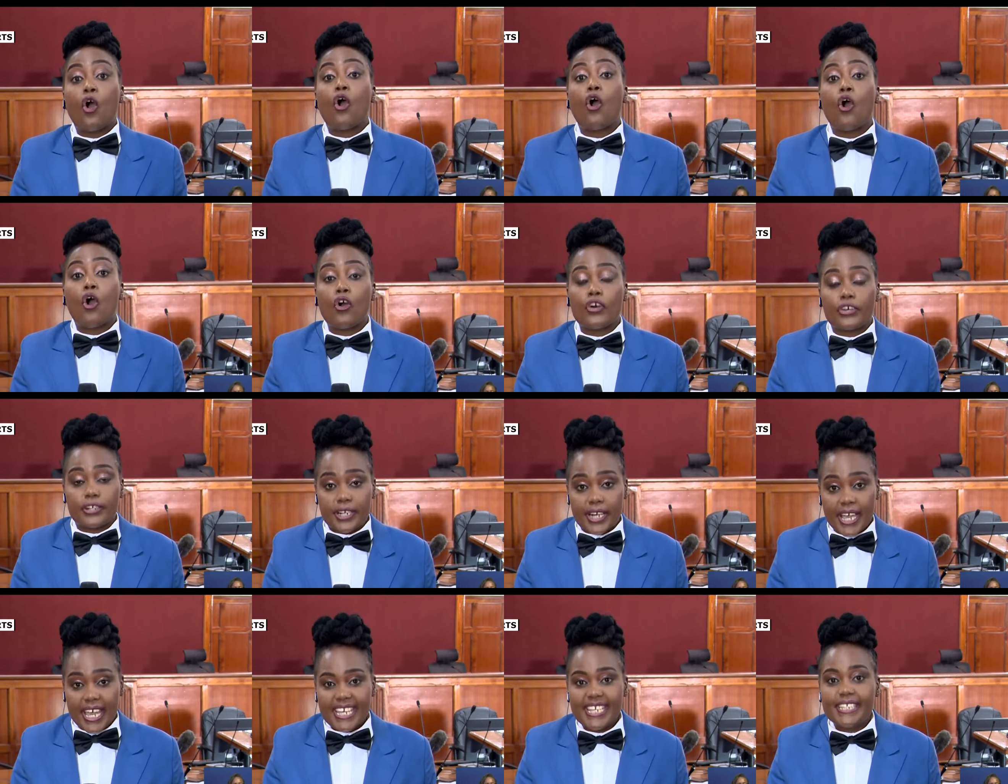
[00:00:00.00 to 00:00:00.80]
or
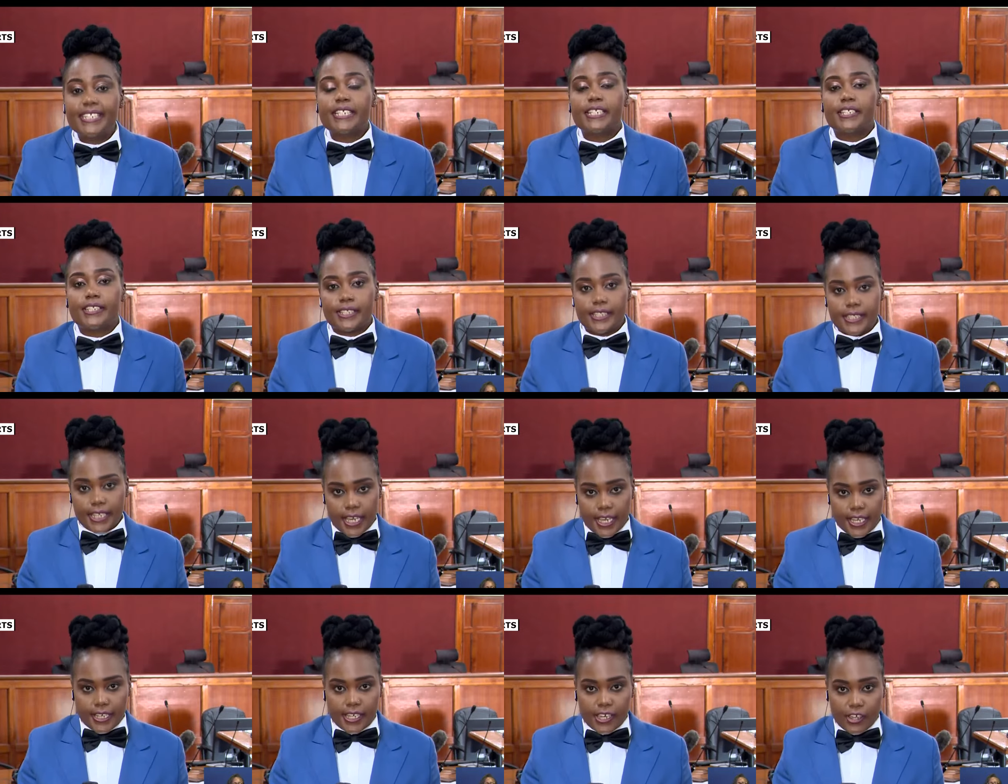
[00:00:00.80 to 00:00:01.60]
it is
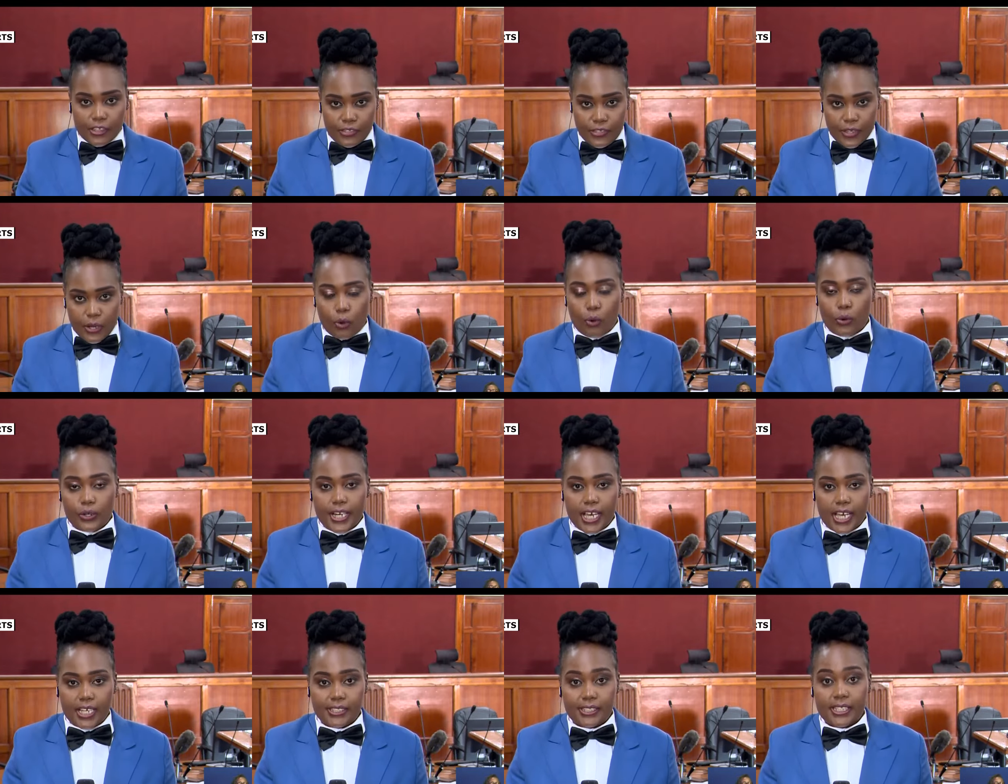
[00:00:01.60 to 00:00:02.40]
staying the
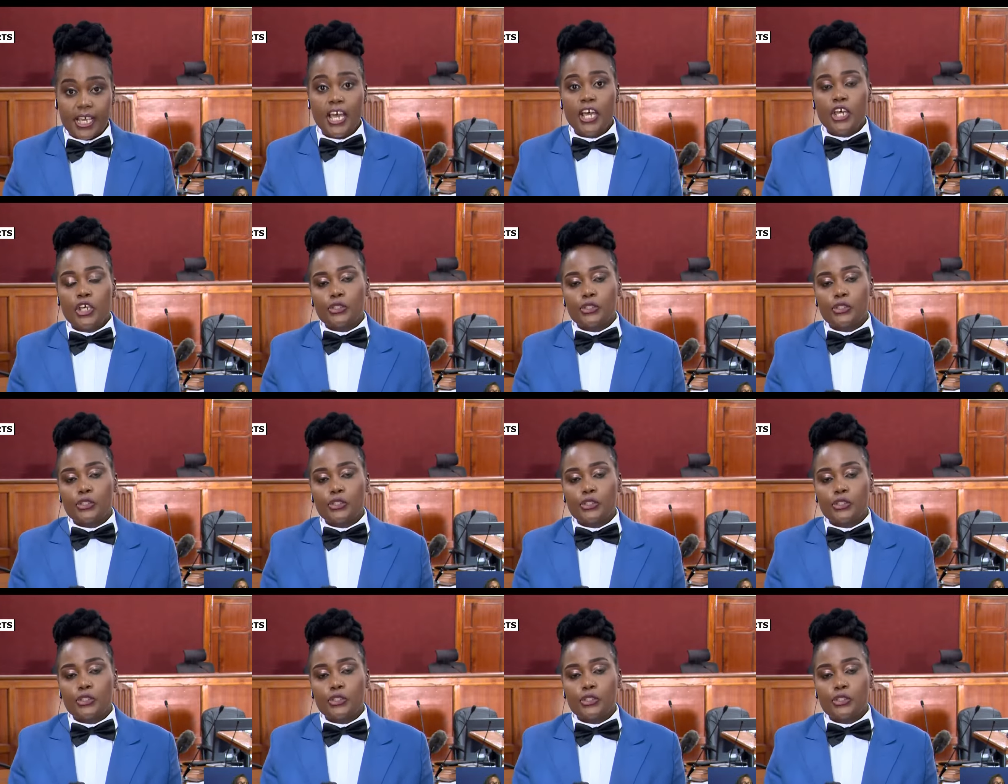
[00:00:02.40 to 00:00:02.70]
orders.